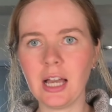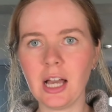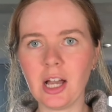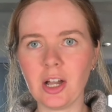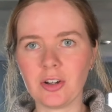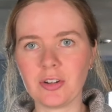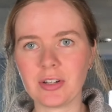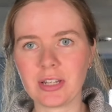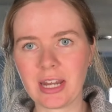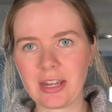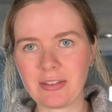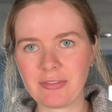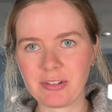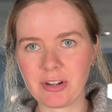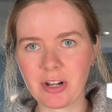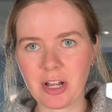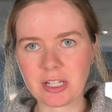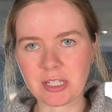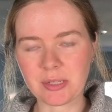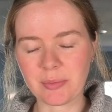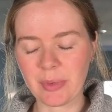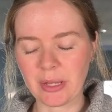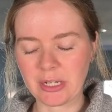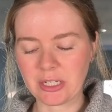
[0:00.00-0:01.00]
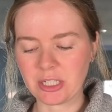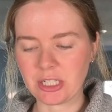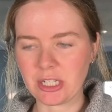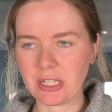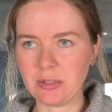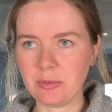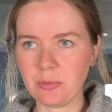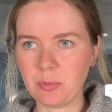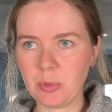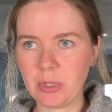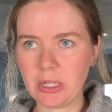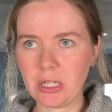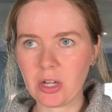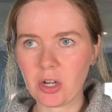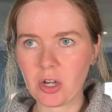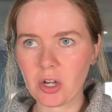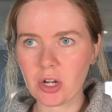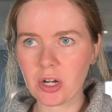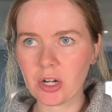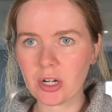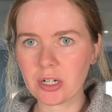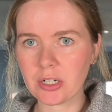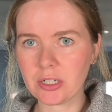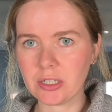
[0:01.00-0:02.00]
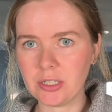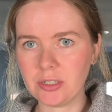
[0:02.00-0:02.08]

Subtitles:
Oh, and I forgot to mention, we are